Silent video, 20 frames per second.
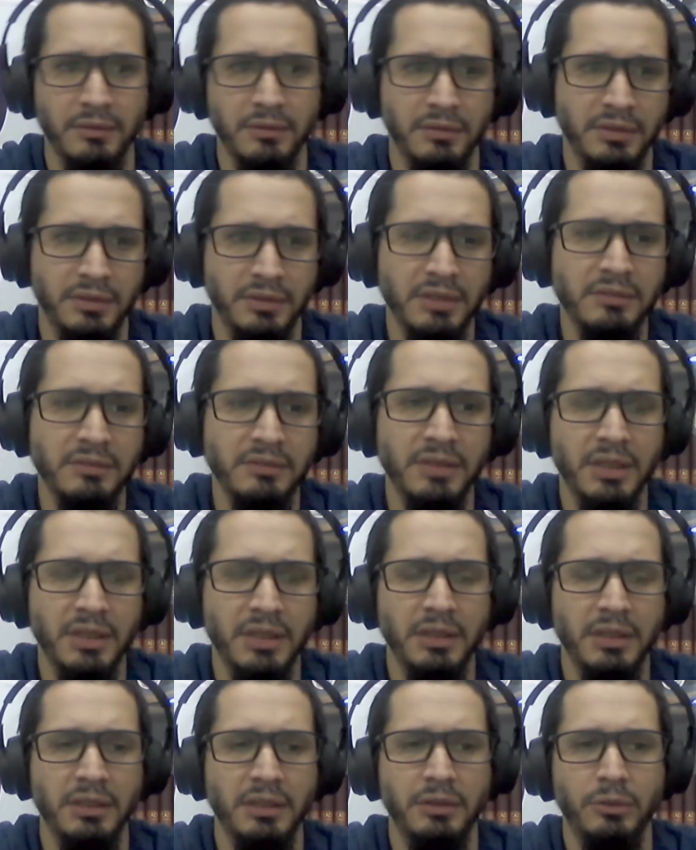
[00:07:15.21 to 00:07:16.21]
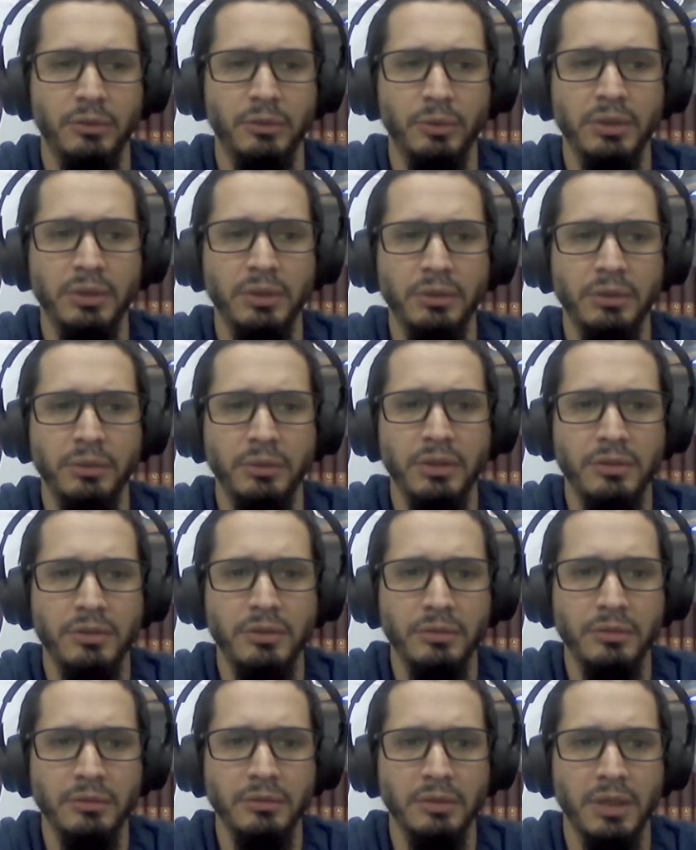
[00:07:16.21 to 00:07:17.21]
since the
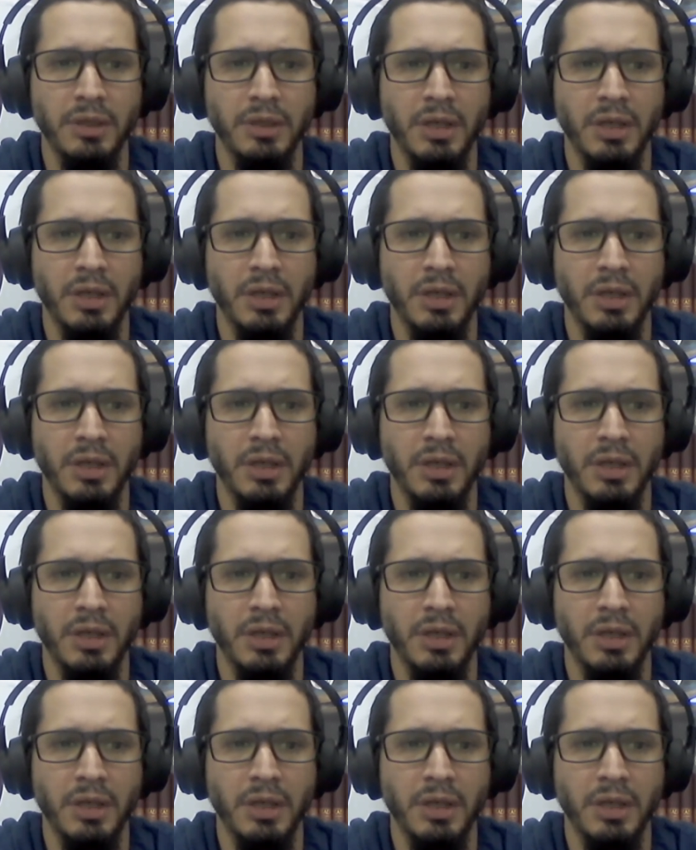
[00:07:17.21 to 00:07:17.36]
2022,